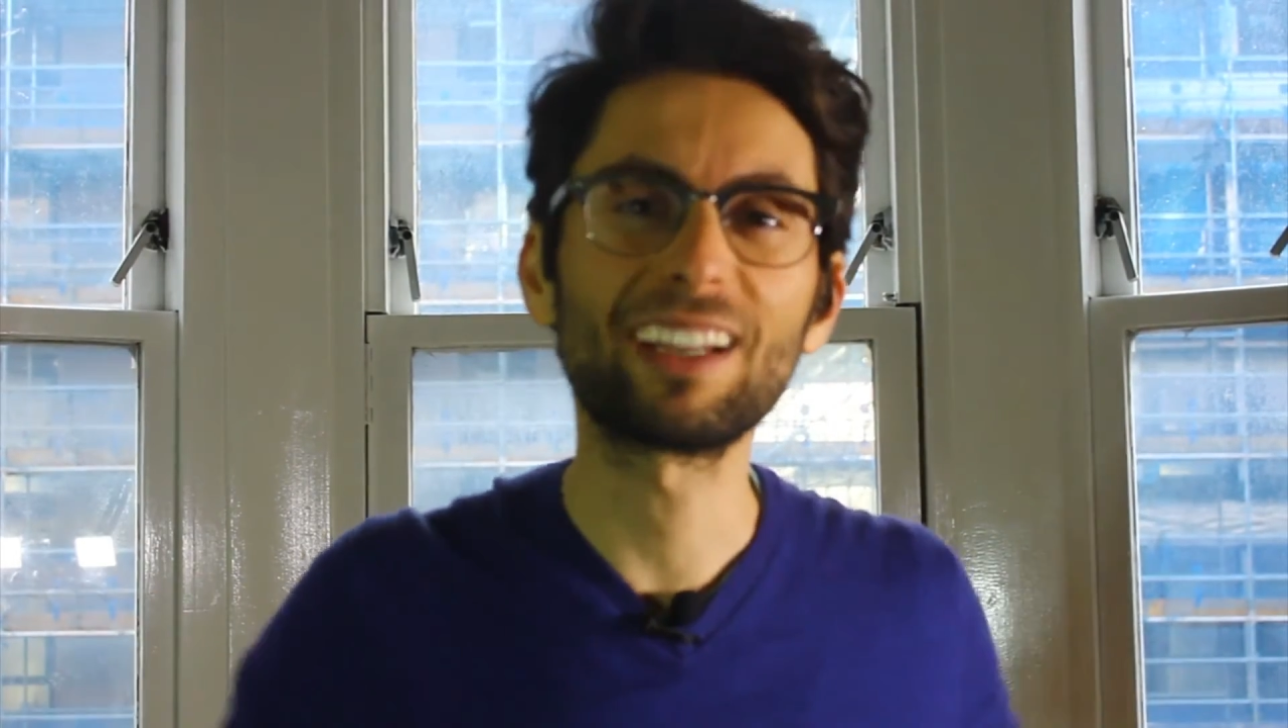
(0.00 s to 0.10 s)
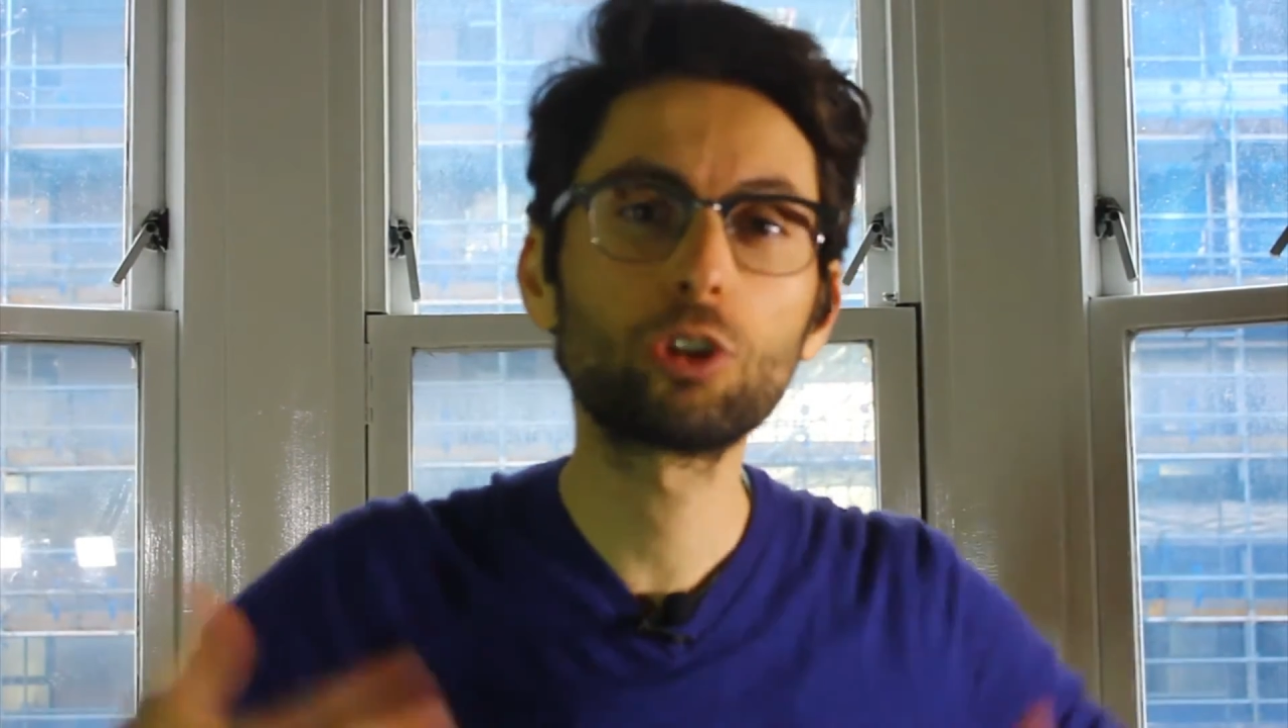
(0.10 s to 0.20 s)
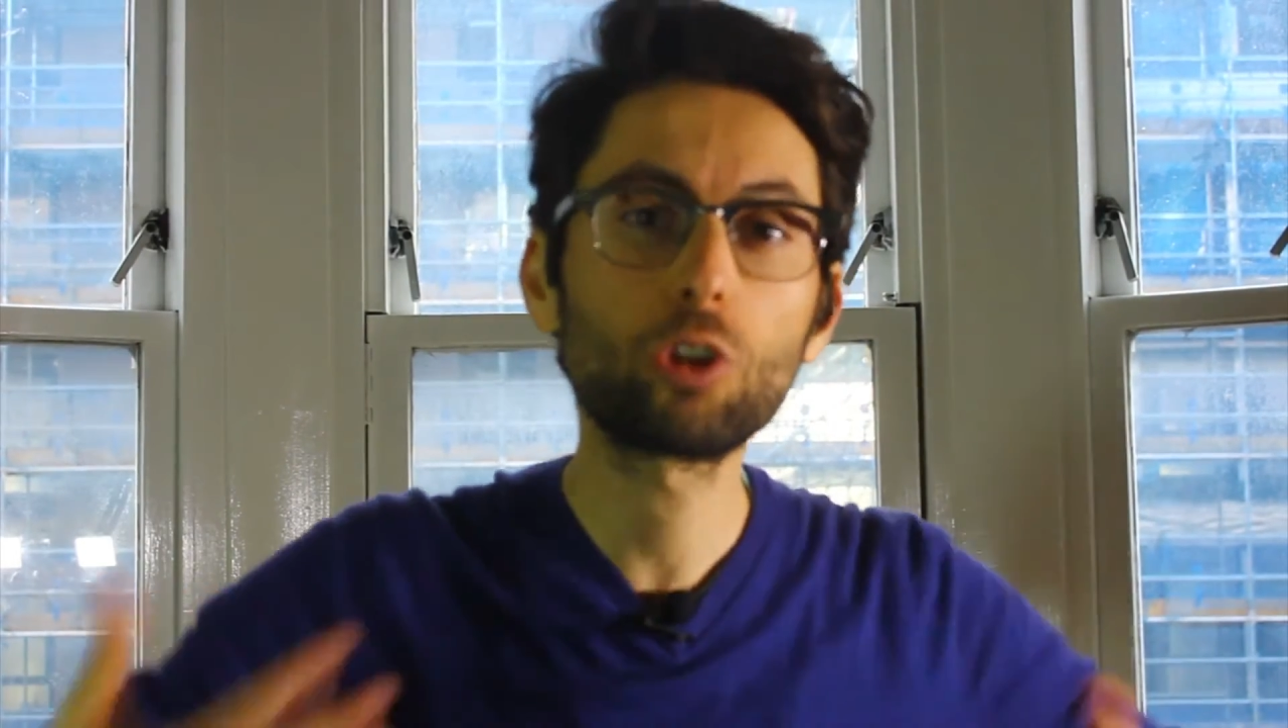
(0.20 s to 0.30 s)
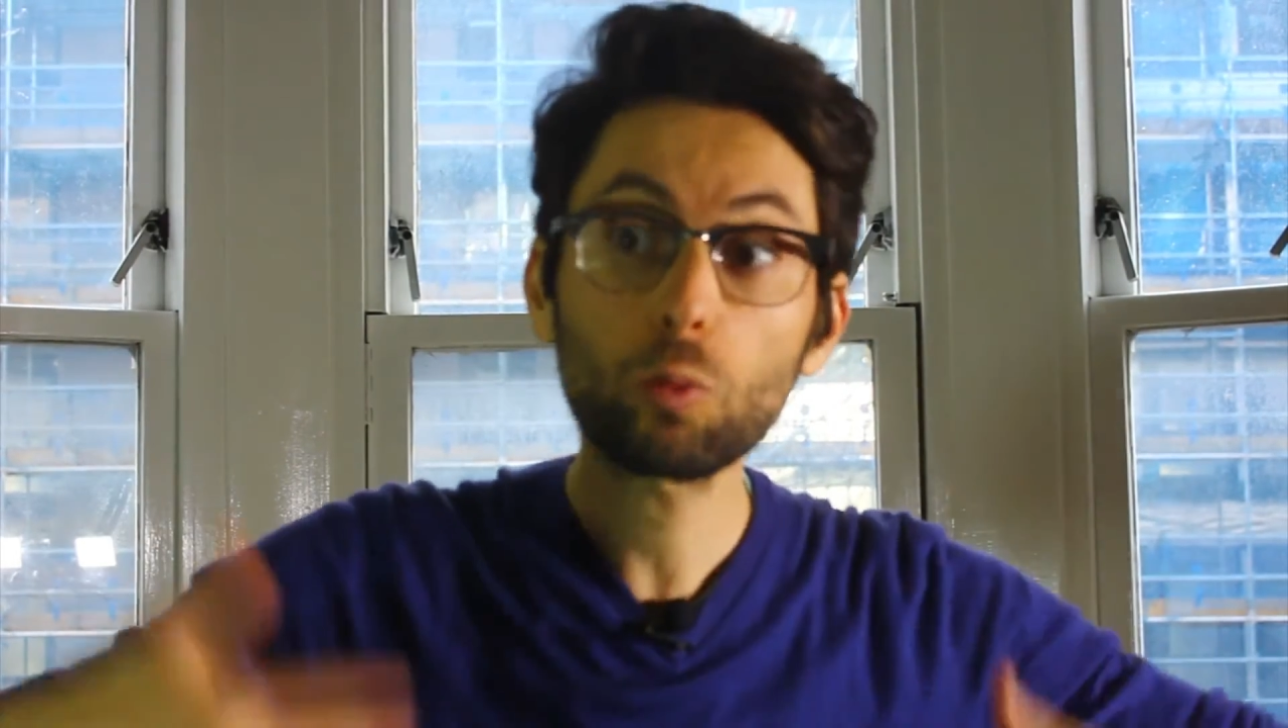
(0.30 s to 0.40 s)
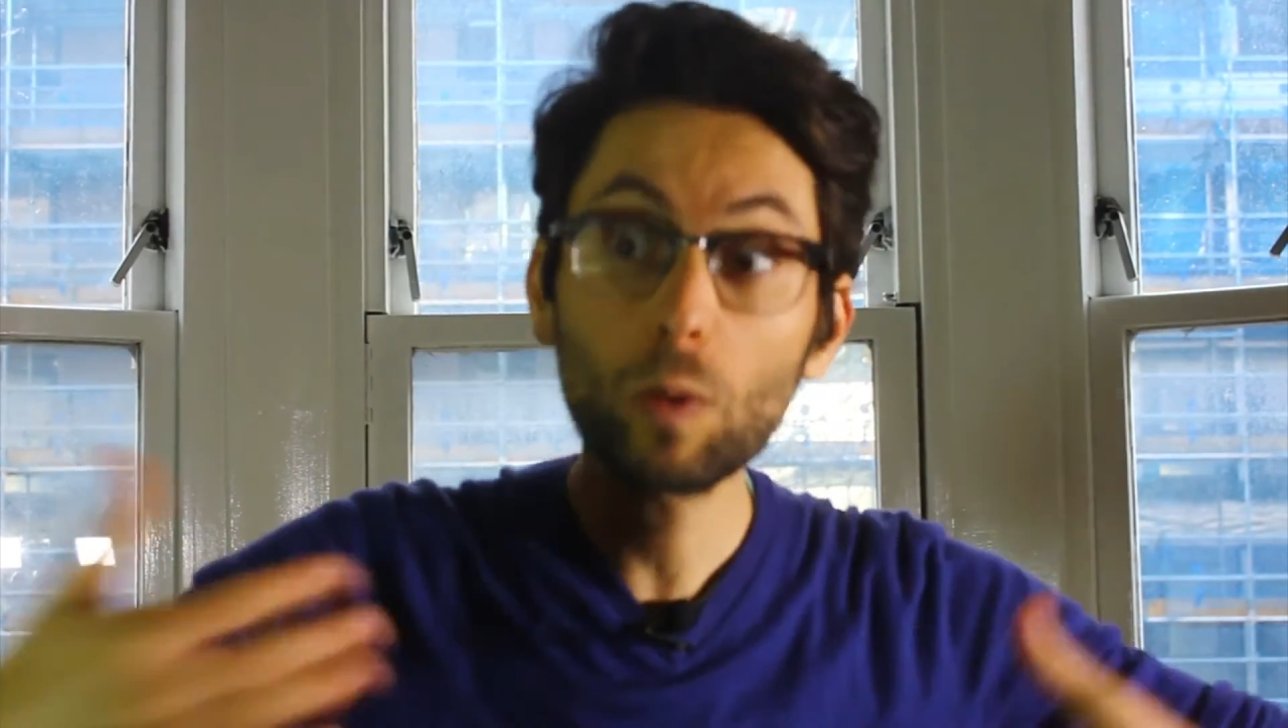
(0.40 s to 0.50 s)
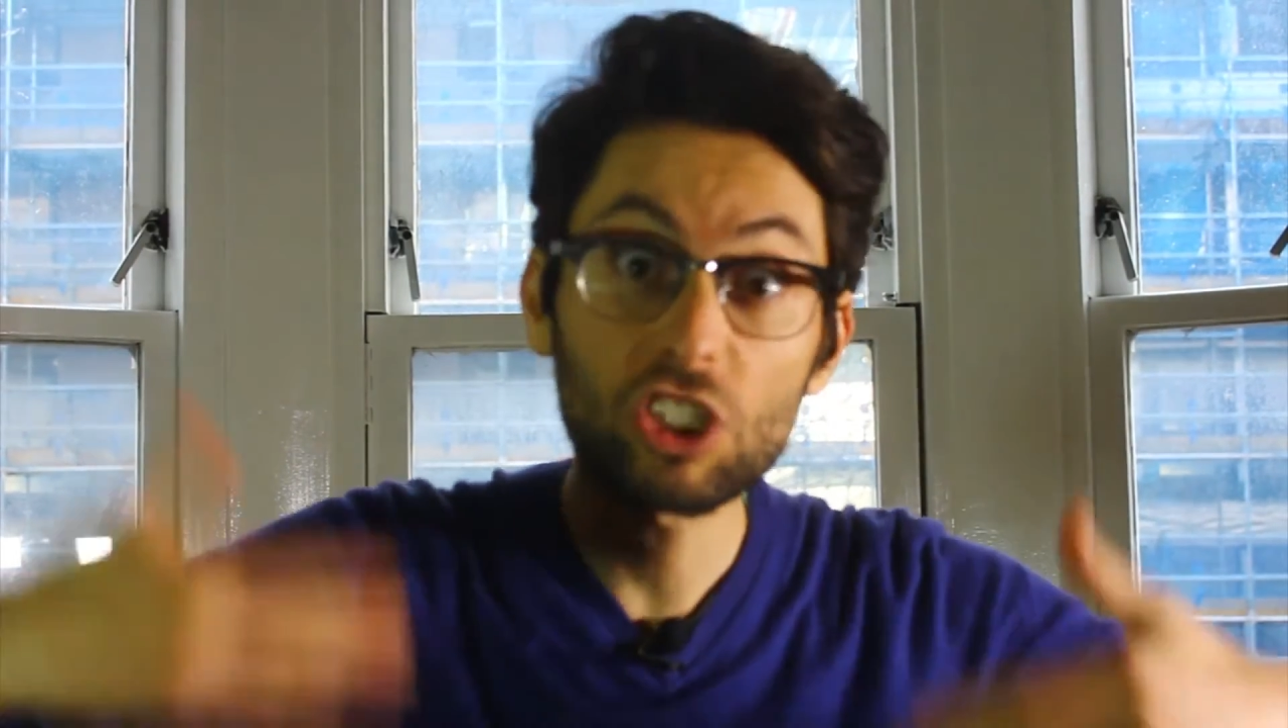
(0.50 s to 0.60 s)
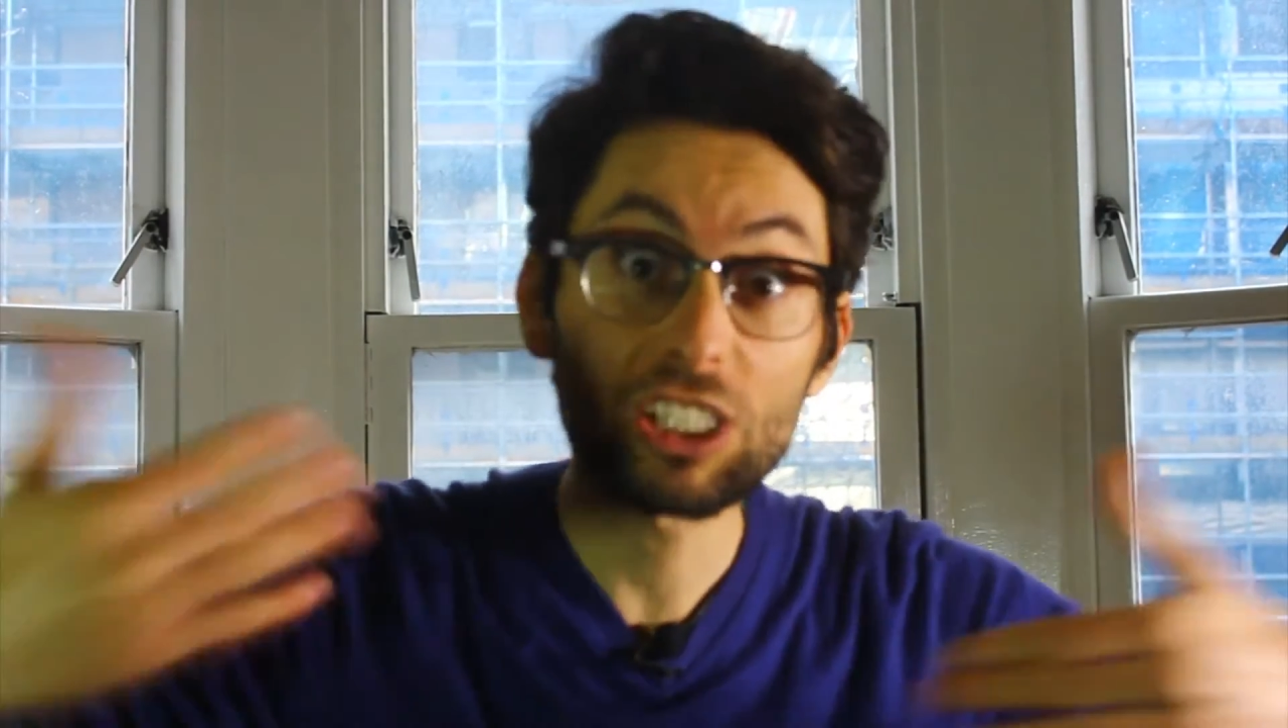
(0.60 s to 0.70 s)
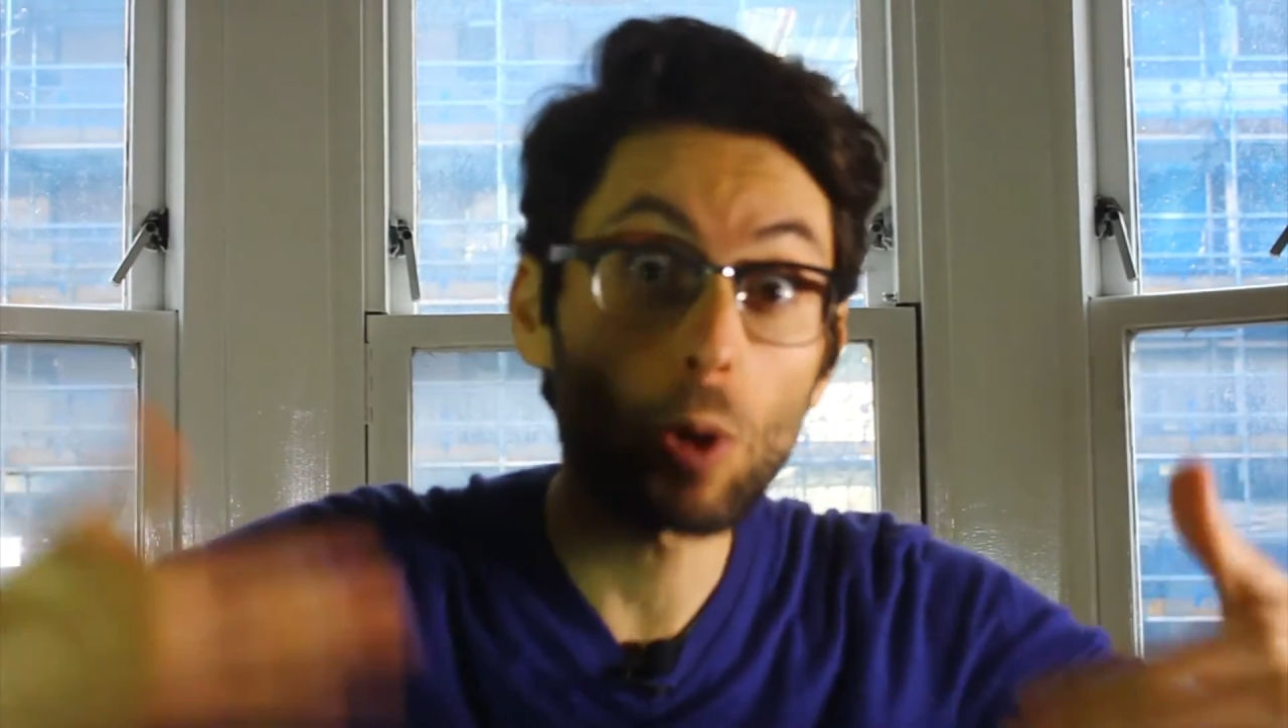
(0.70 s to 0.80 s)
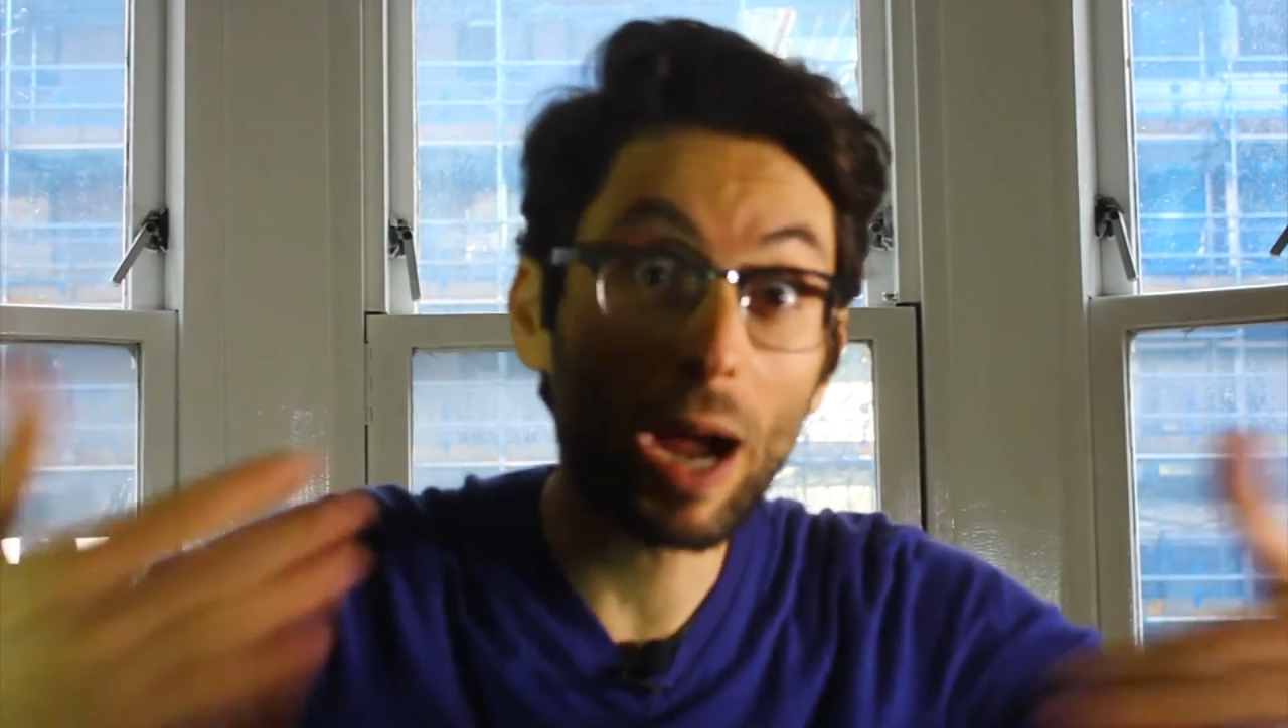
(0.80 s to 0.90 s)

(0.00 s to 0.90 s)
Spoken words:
You don't want just to